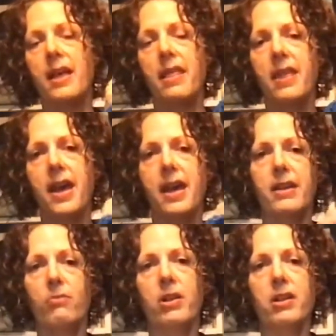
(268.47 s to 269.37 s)
that
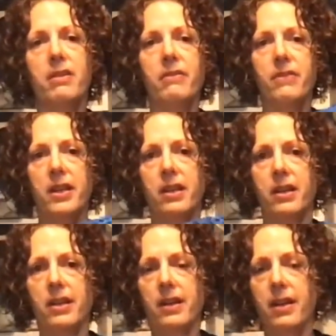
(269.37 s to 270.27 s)
one of
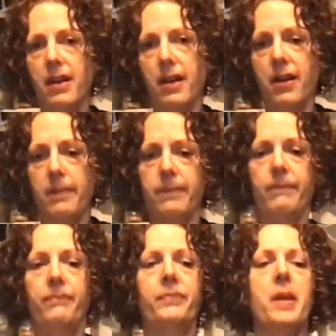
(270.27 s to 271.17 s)
the
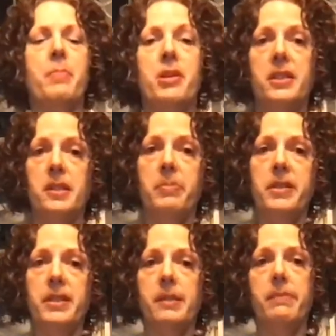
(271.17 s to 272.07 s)

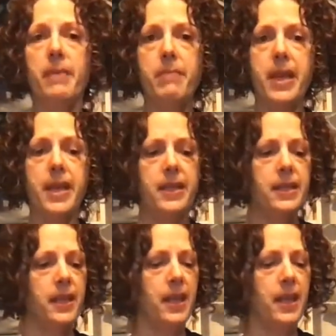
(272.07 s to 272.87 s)
participants made.